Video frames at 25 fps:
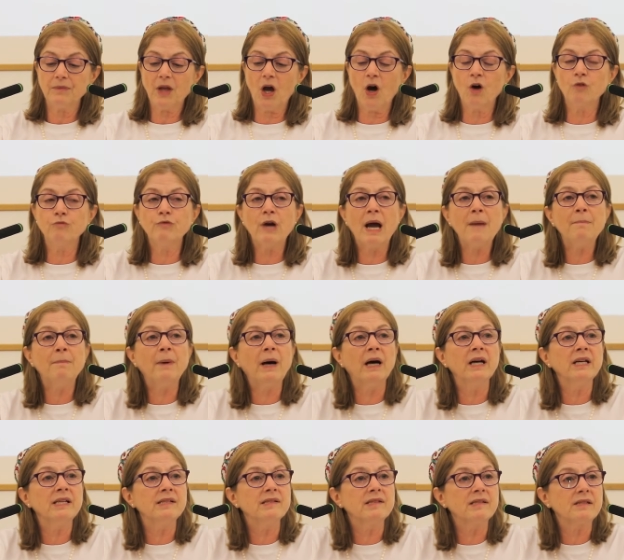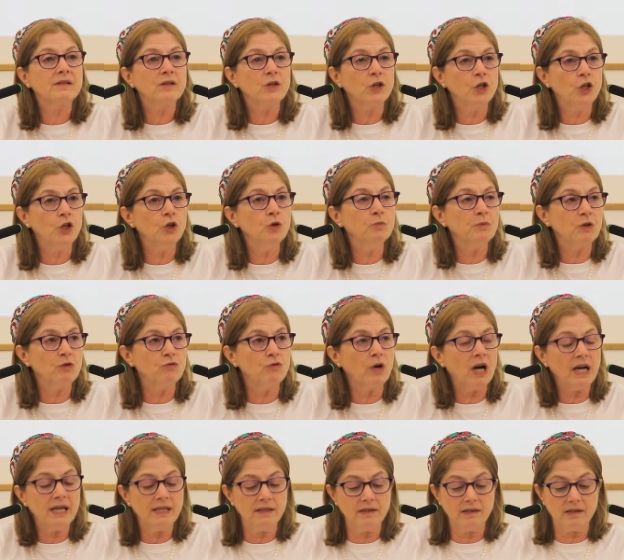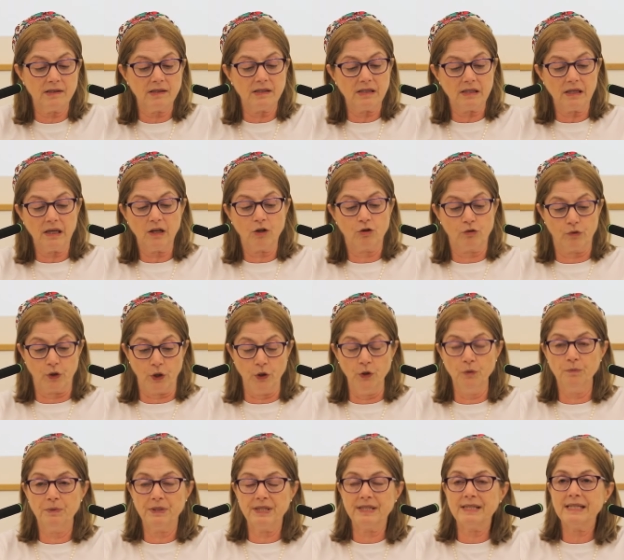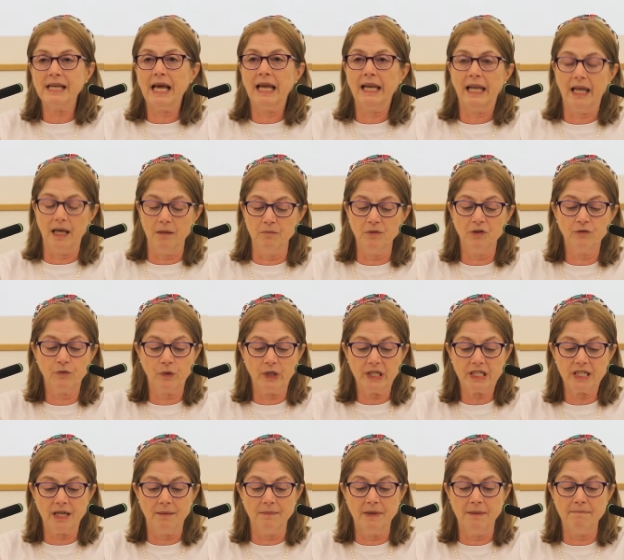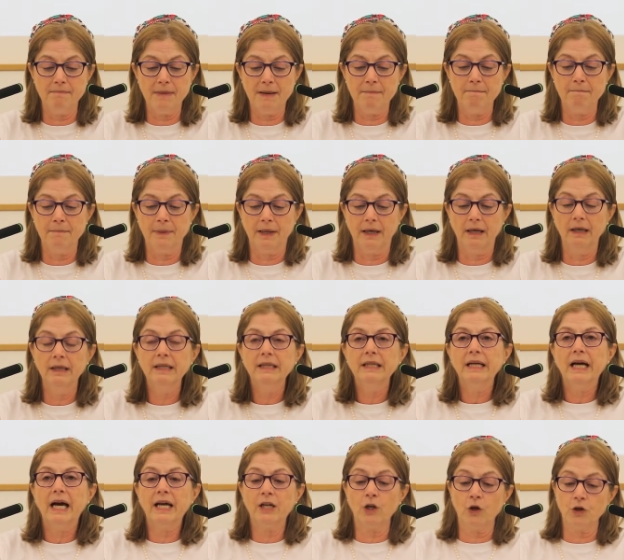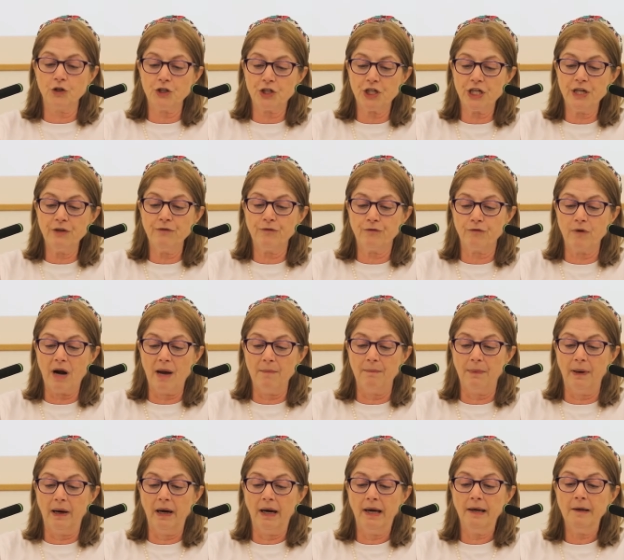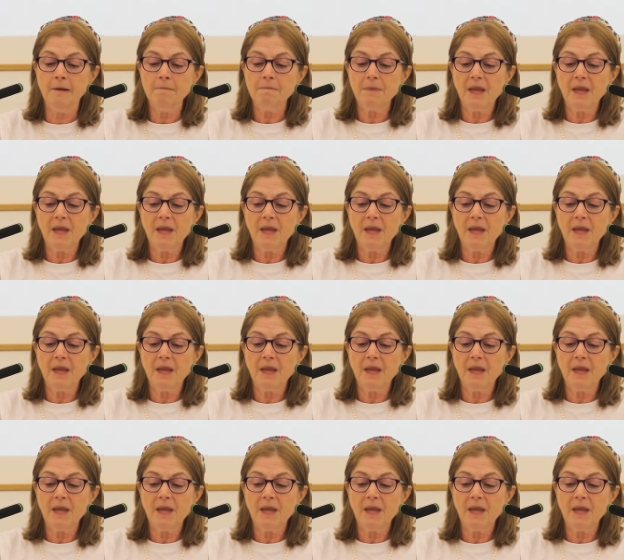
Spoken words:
Our rabbi's human rights group, Tselem, of which I'm a member, and our chief rabbi,